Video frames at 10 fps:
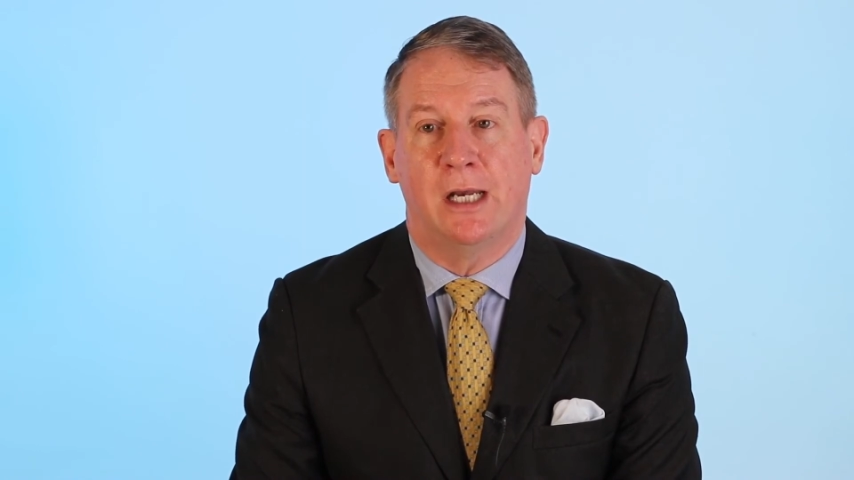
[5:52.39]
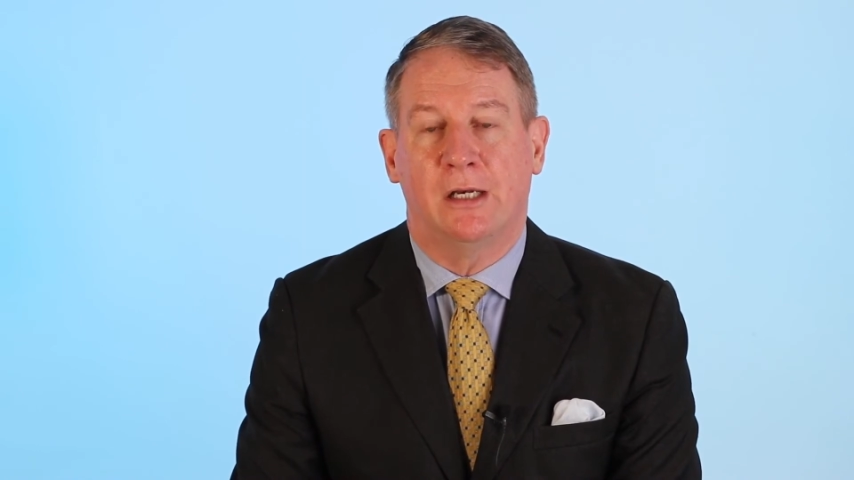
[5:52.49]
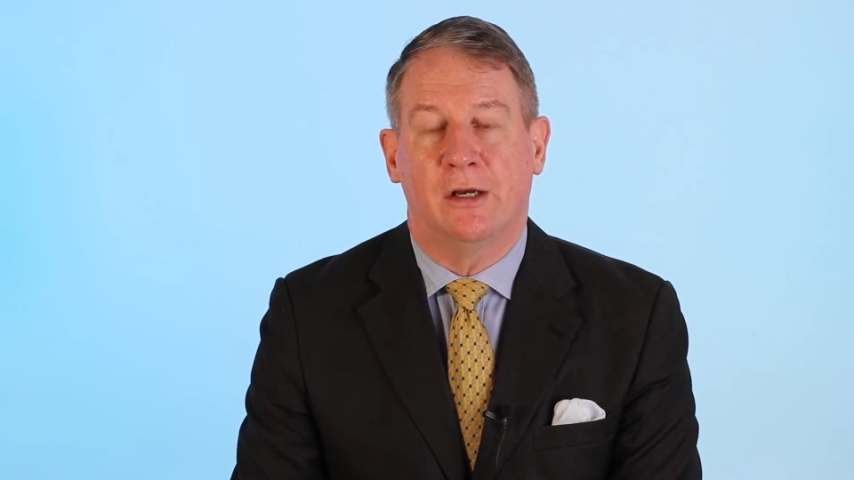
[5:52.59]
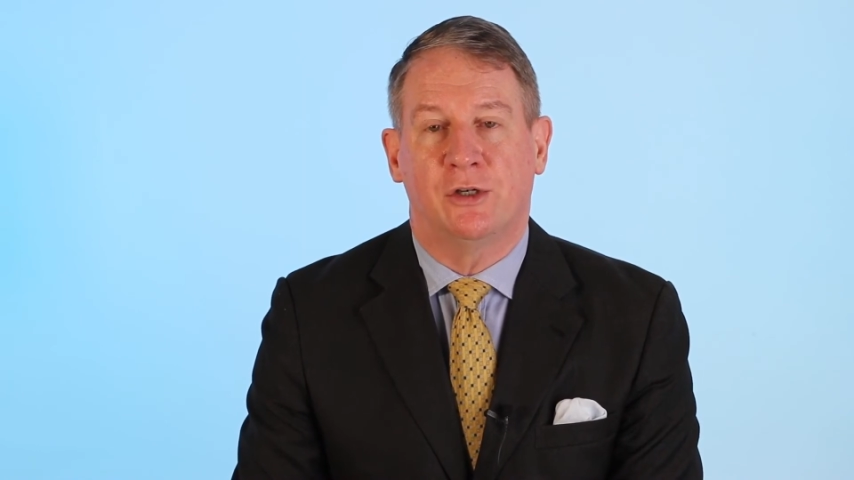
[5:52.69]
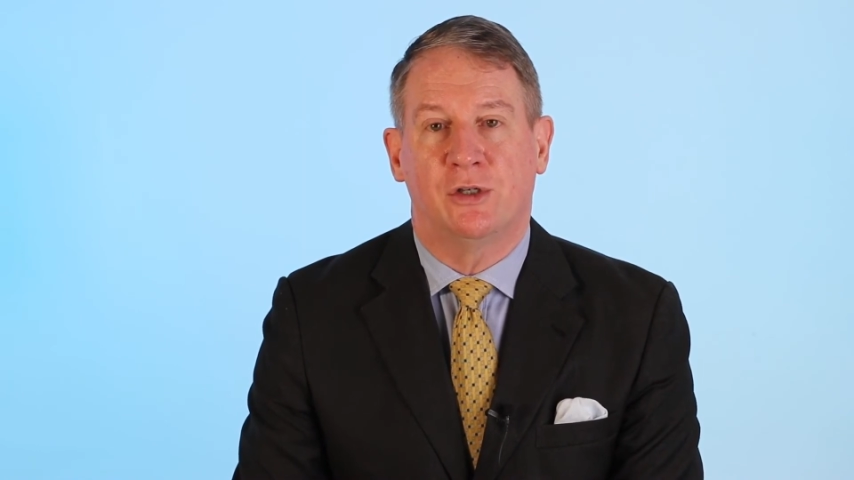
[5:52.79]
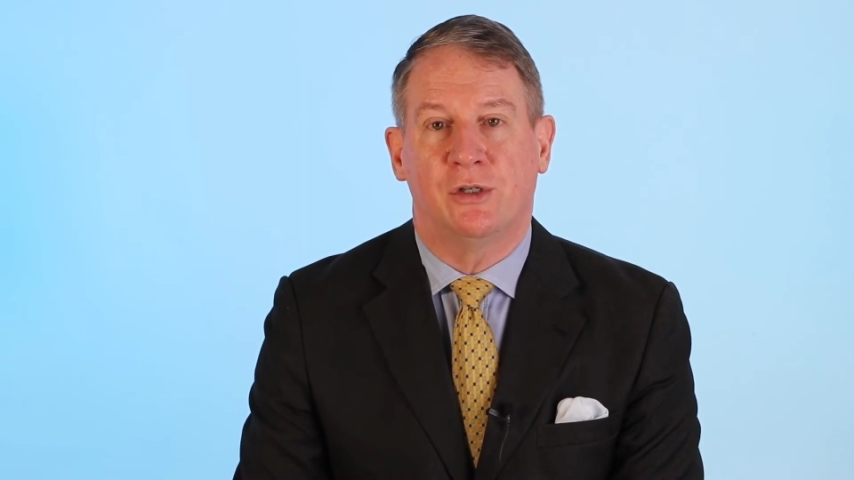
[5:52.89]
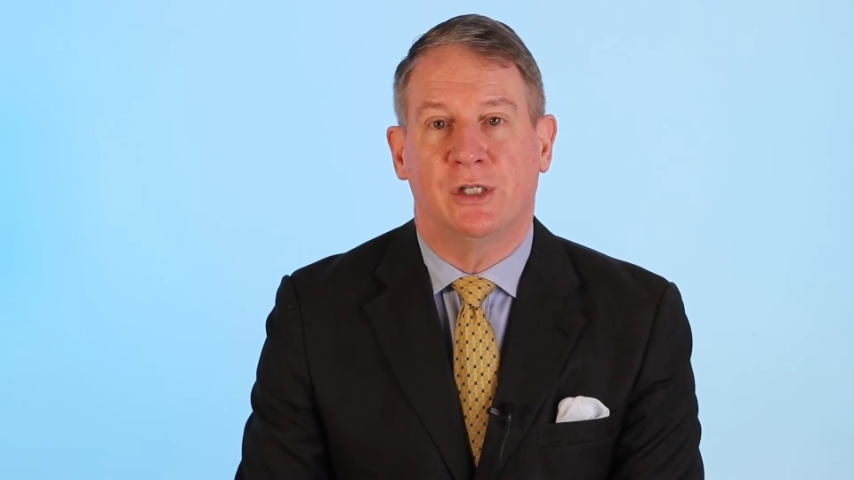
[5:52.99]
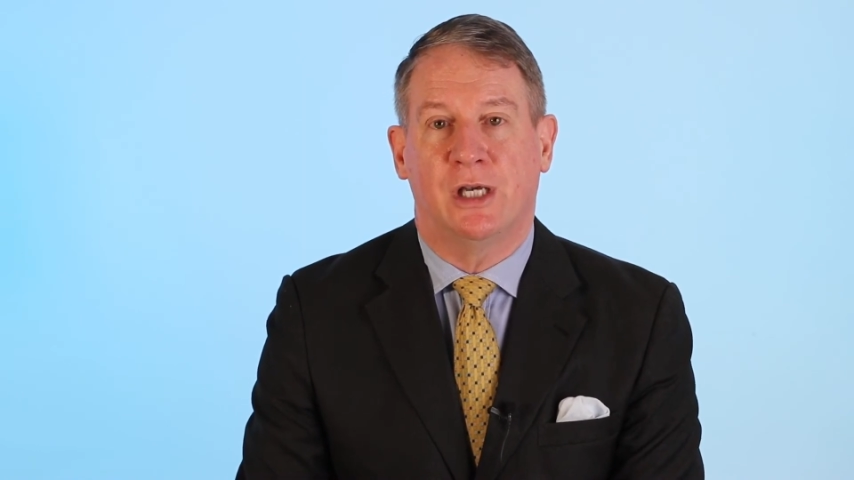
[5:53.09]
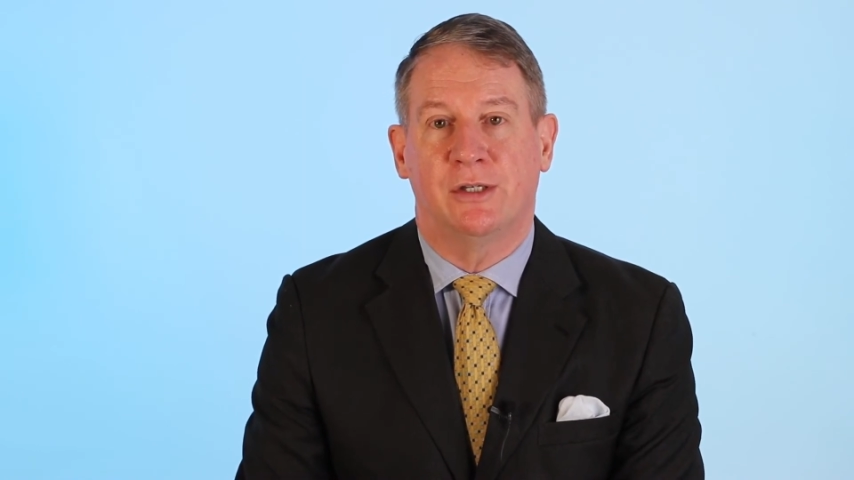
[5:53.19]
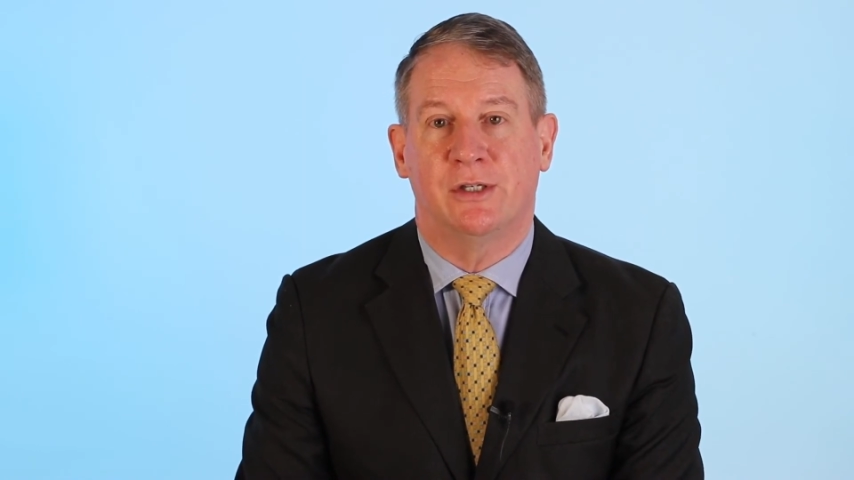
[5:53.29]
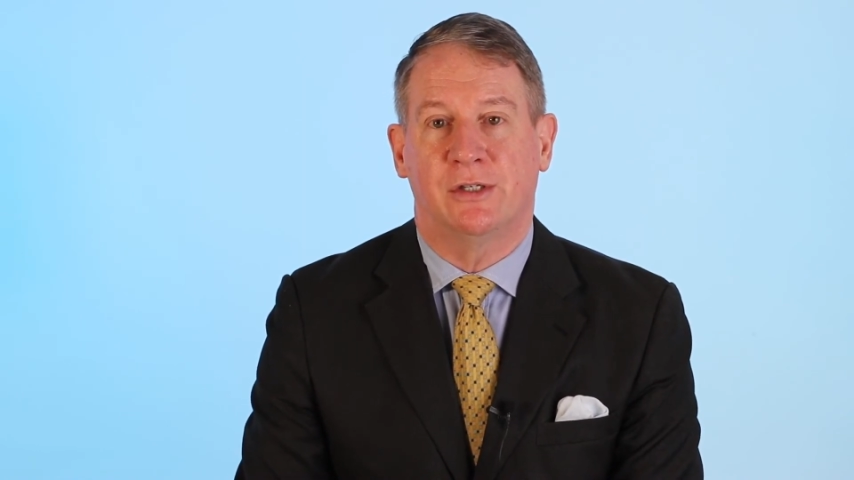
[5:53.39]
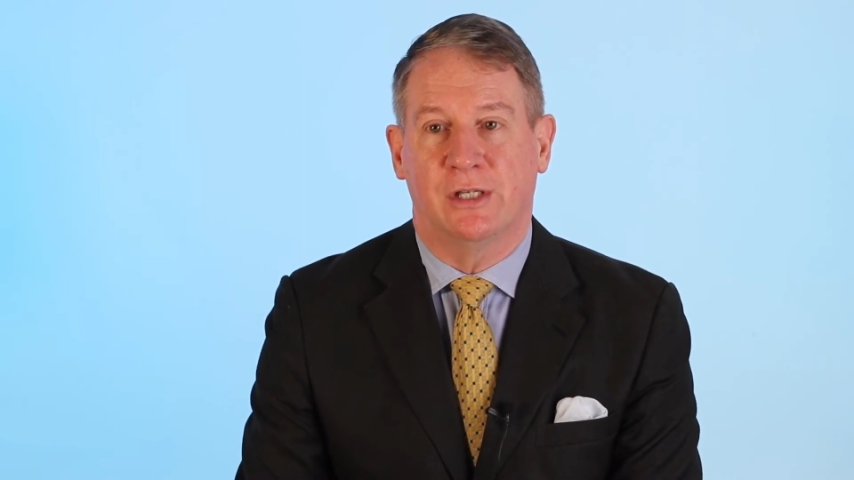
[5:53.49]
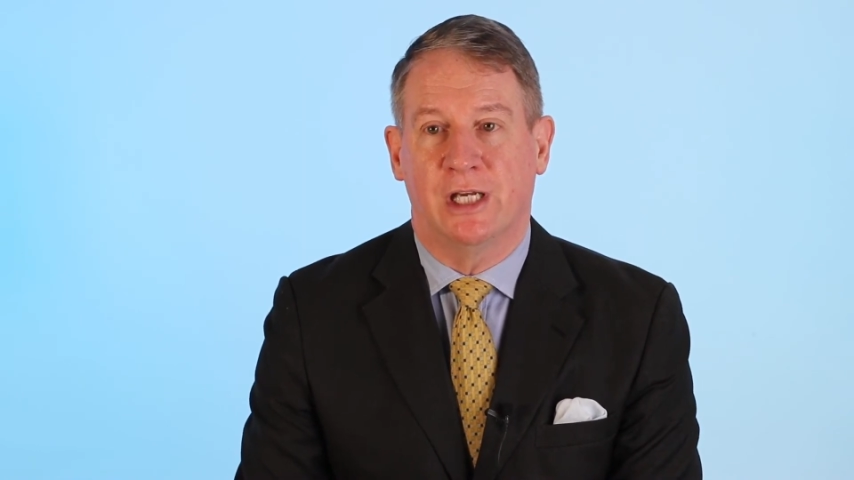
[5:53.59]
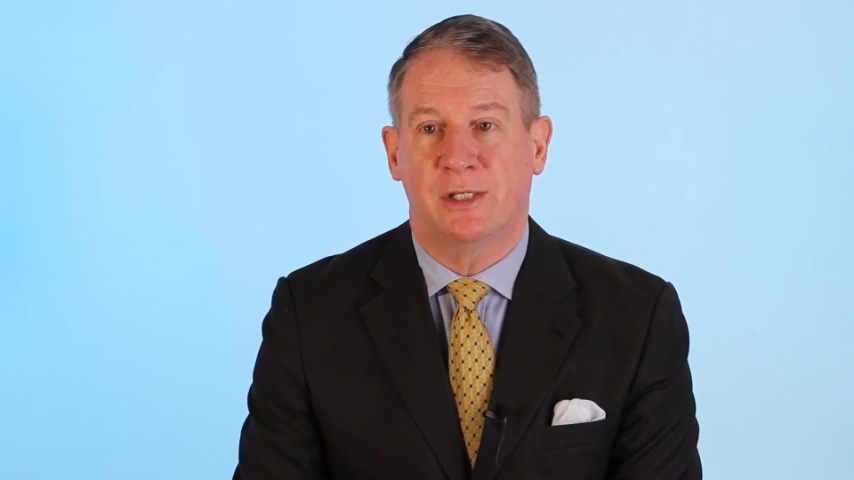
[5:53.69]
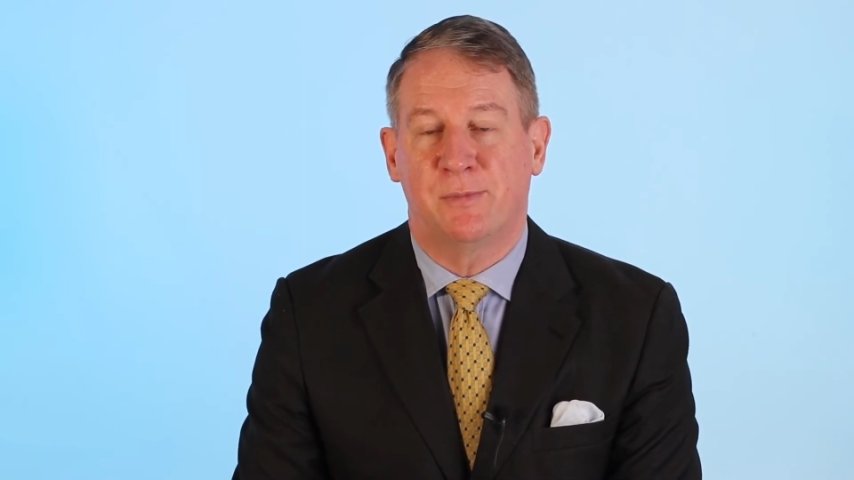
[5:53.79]
and I should say this is
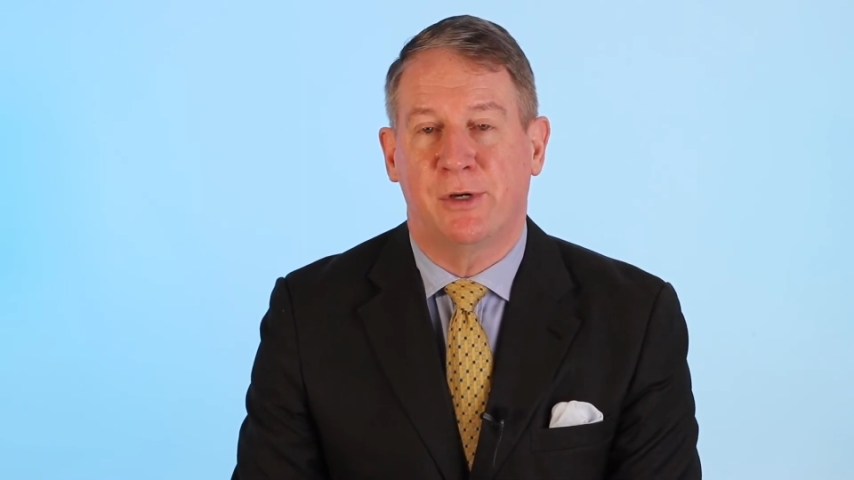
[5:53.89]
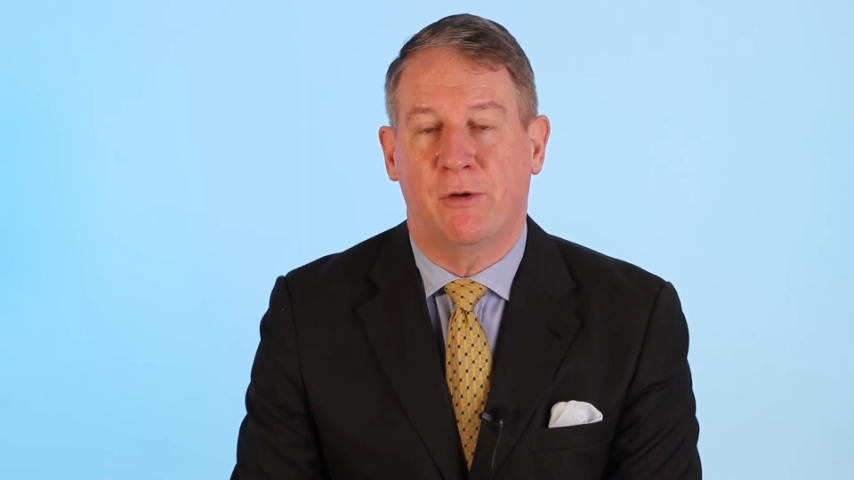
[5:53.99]
an estimate,